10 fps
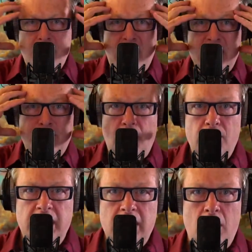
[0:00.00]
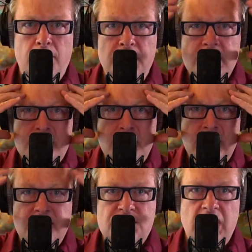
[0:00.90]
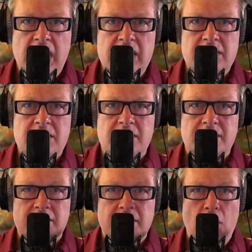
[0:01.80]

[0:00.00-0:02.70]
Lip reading: mind-blowing oboist who kind of changed